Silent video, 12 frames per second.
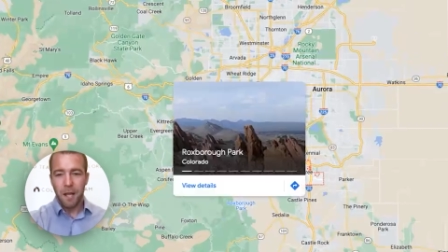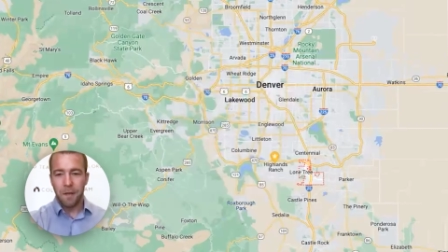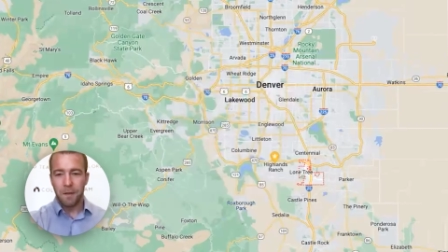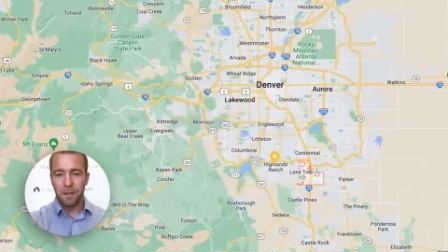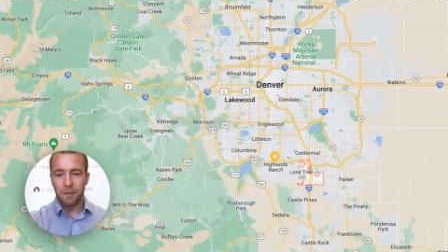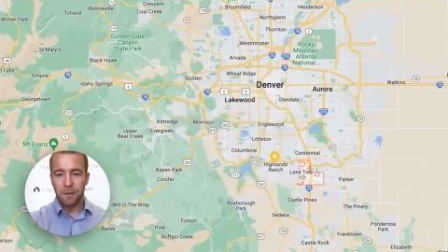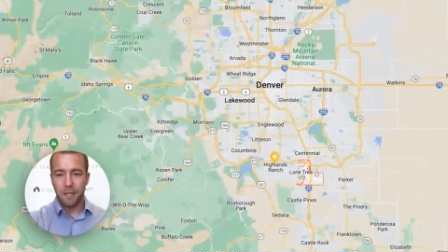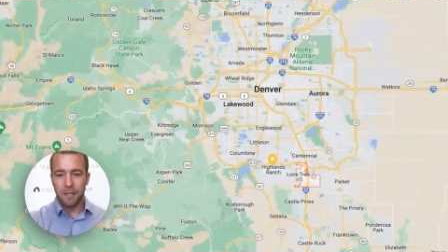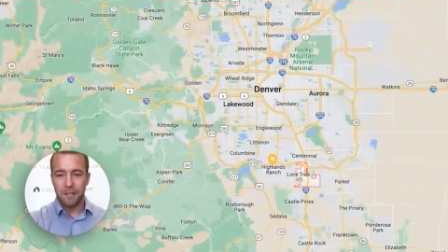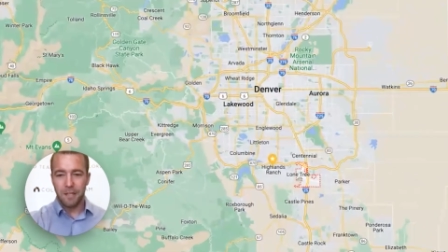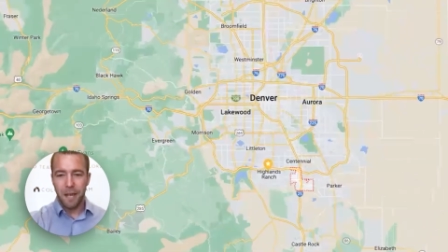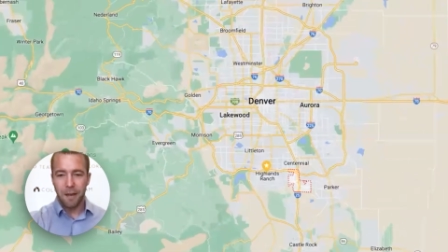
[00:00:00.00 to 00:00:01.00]
And then
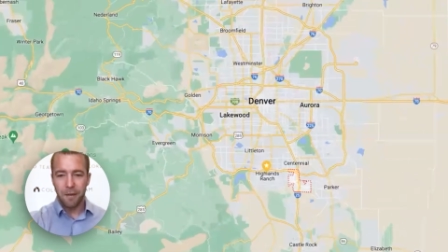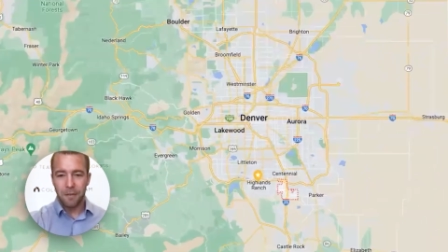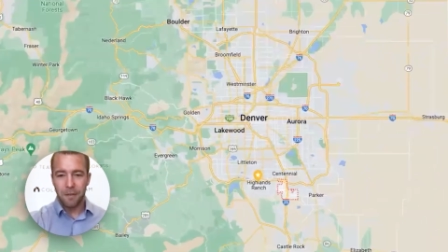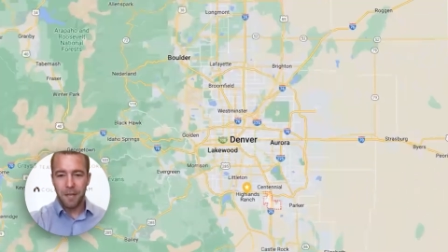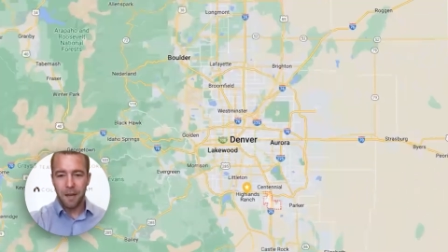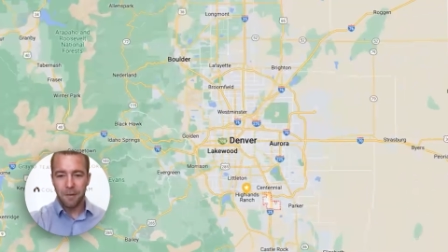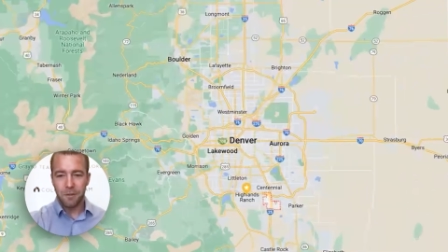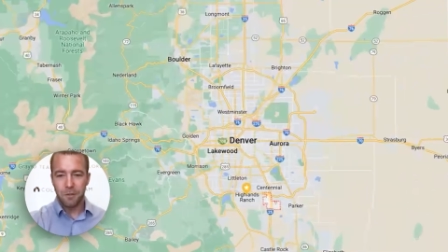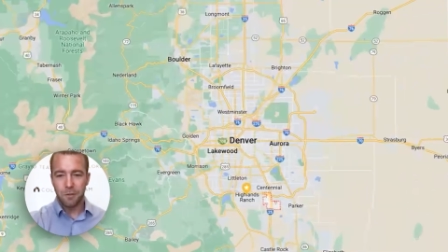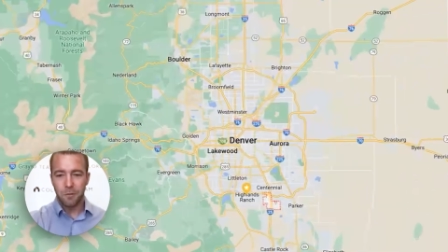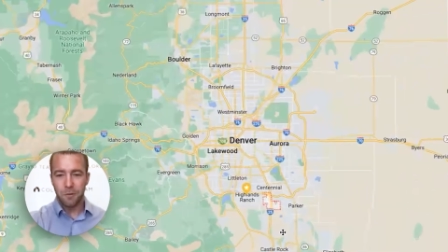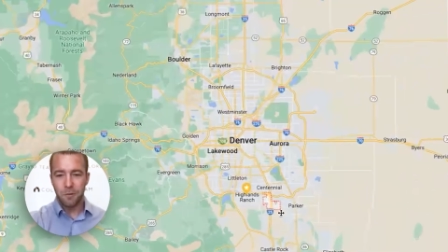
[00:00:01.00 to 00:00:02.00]
looking south down
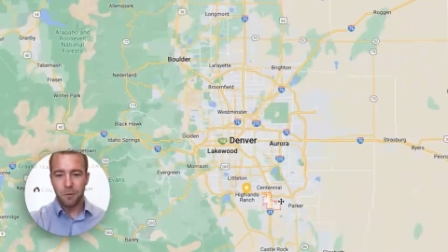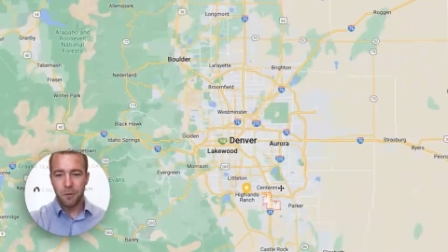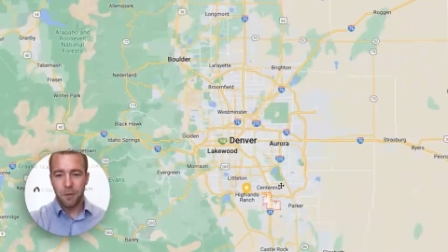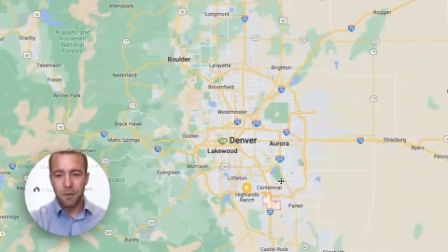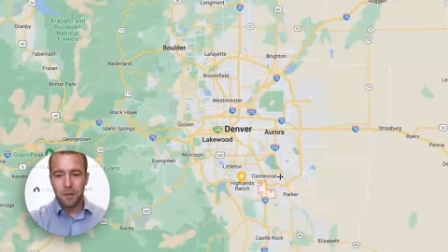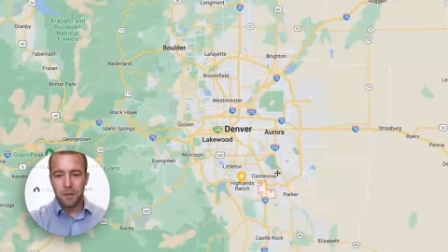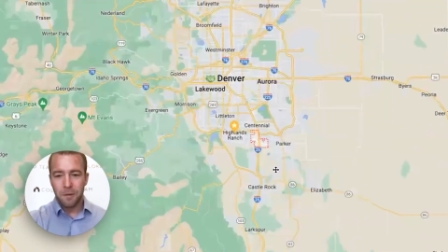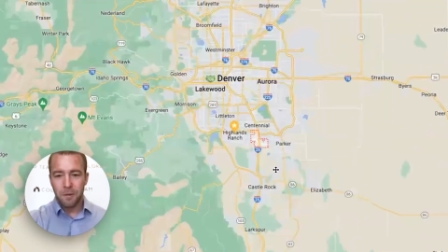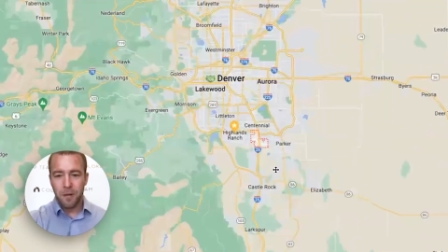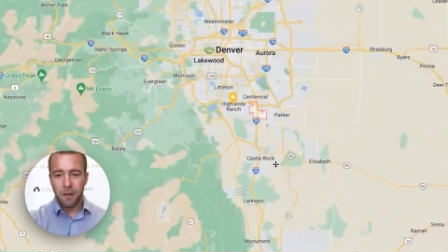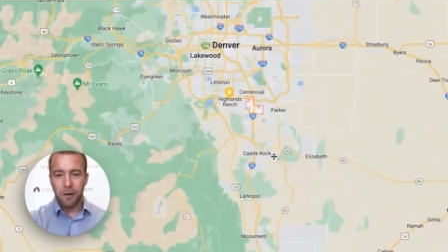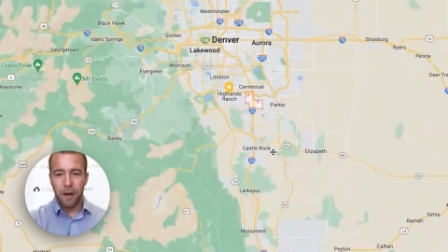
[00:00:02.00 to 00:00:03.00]
to
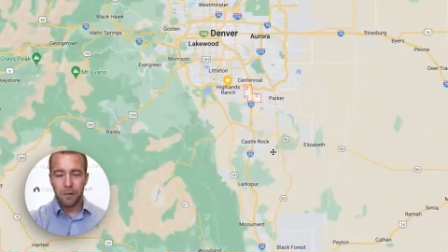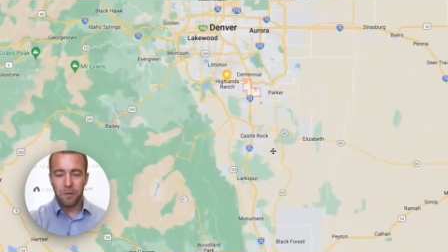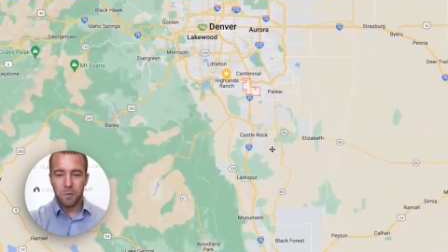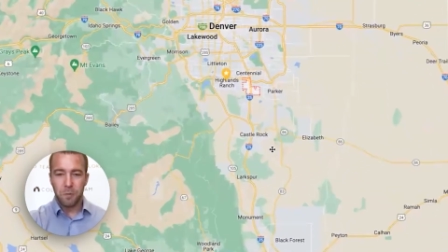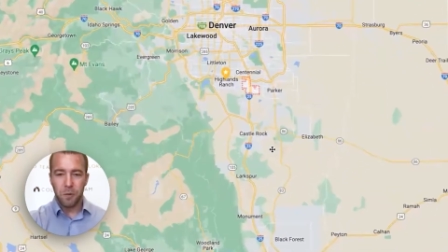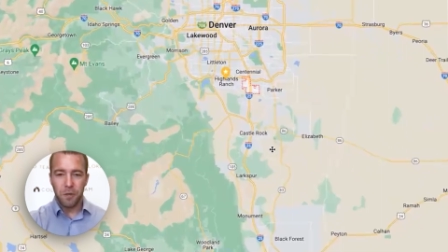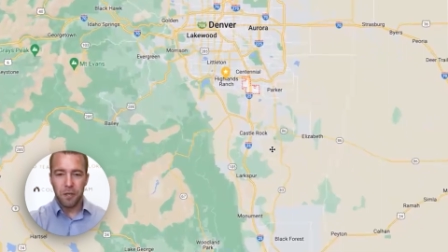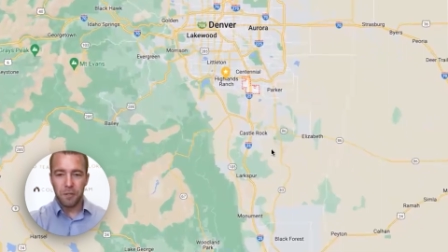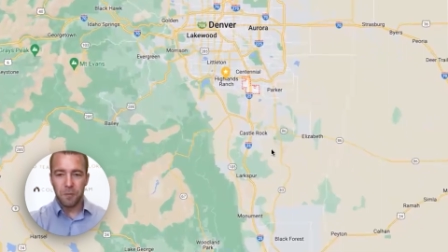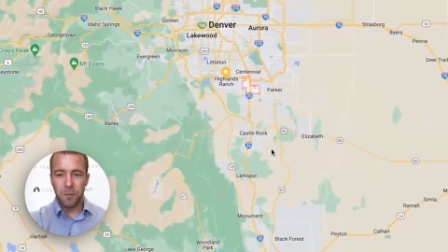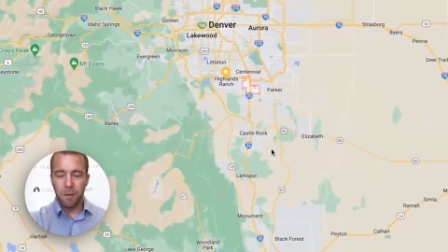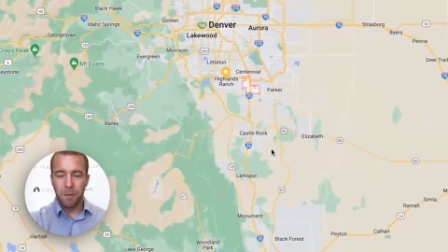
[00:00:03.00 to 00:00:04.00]
Colorado
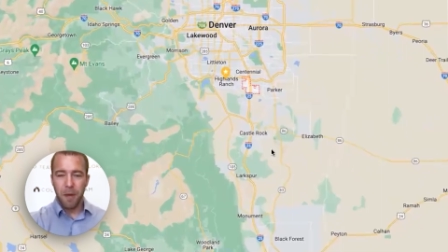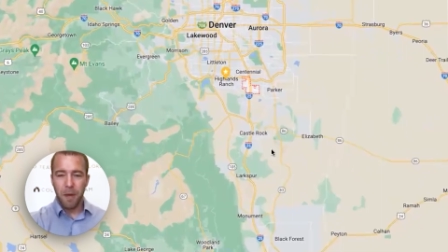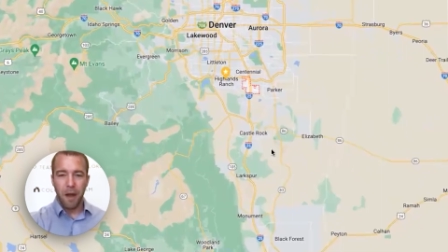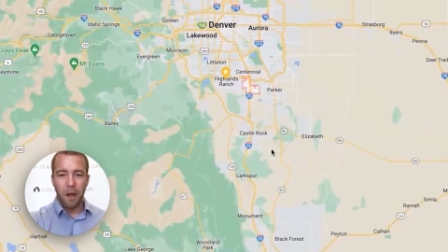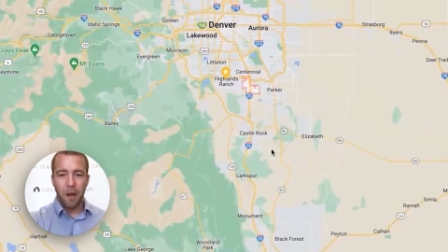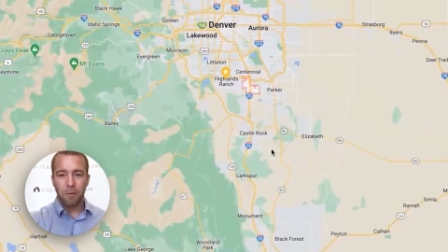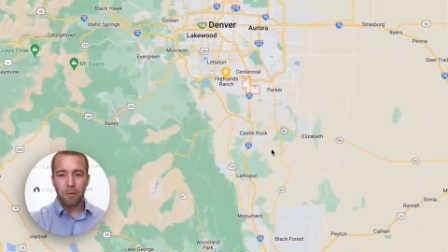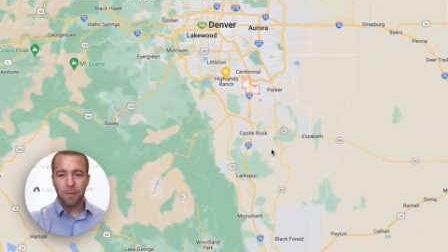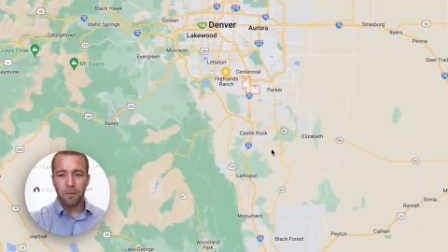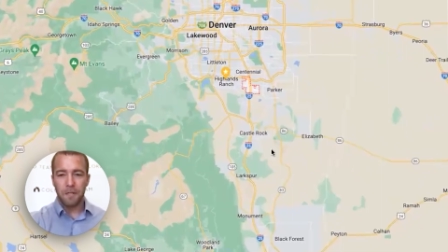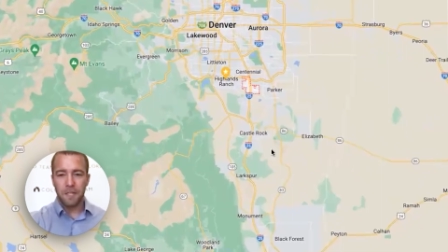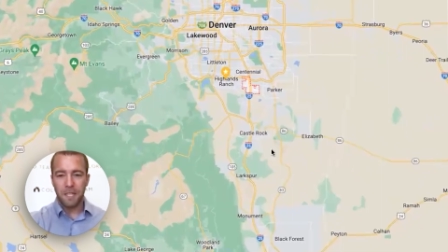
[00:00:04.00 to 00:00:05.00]
Springs, you're probably about an hour
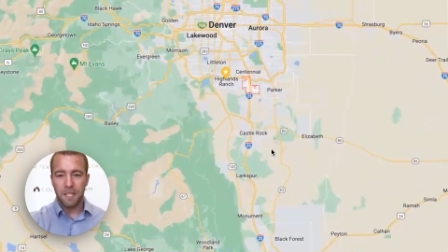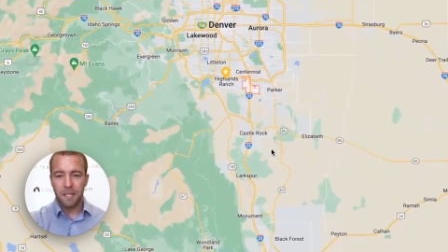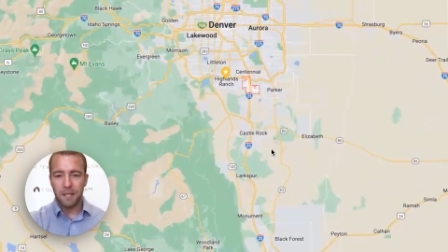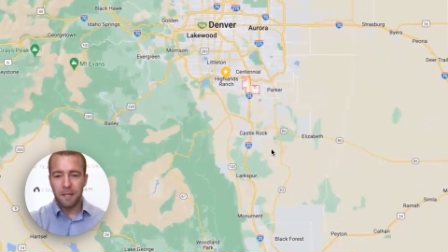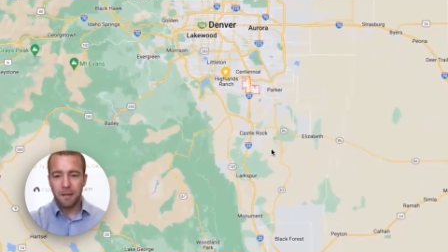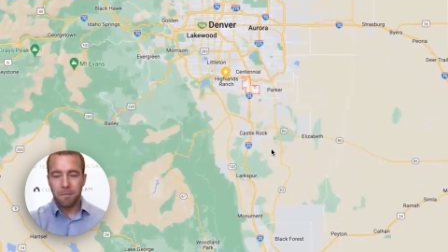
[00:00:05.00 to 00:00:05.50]
15.